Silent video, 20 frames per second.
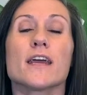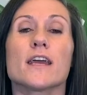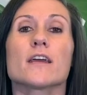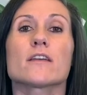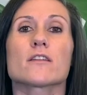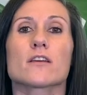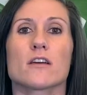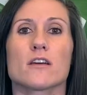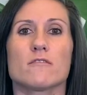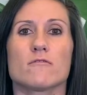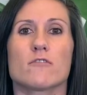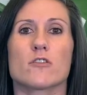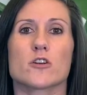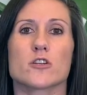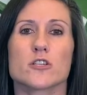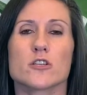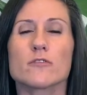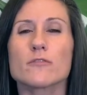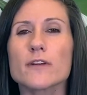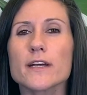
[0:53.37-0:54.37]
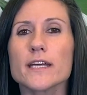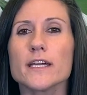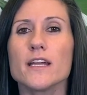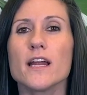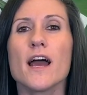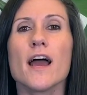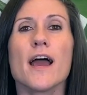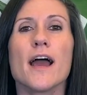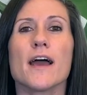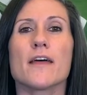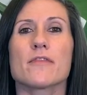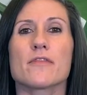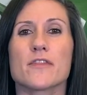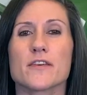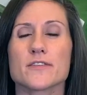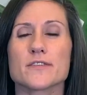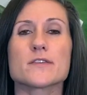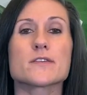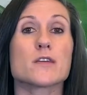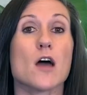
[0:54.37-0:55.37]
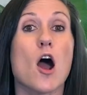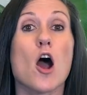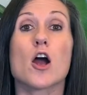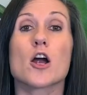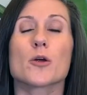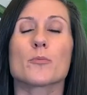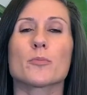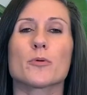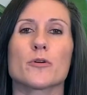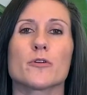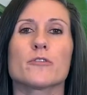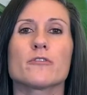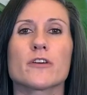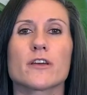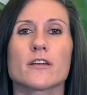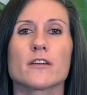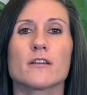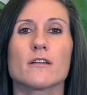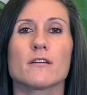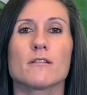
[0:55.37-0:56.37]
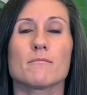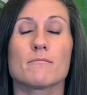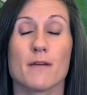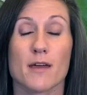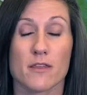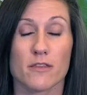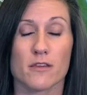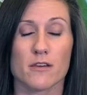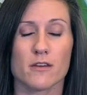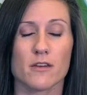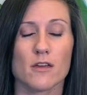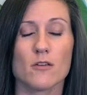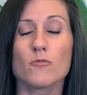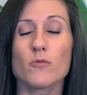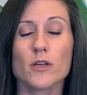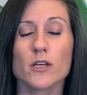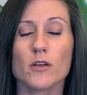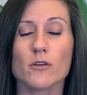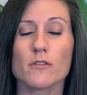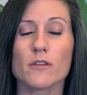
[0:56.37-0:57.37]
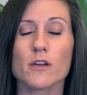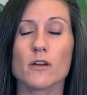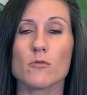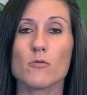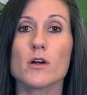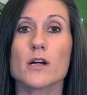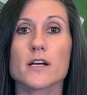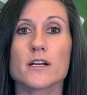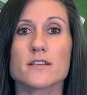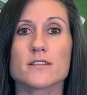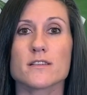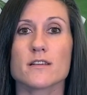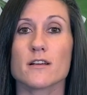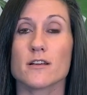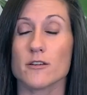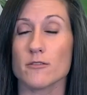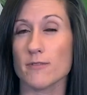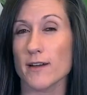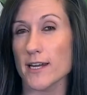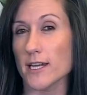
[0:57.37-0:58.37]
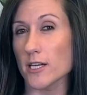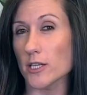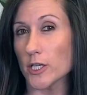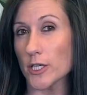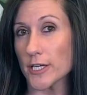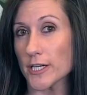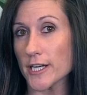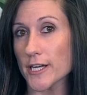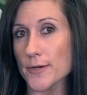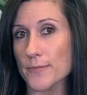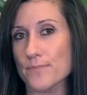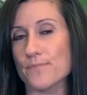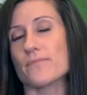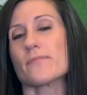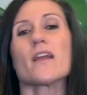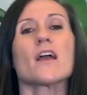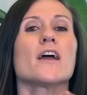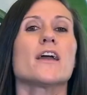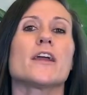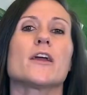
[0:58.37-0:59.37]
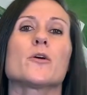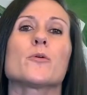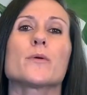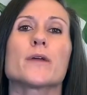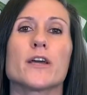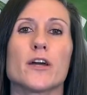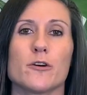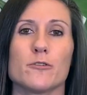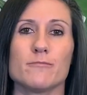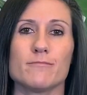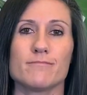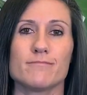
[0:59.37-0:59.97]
and the conversion rate, and this is our proven method, and we know that it works. Are you ready to learn it? Here we go.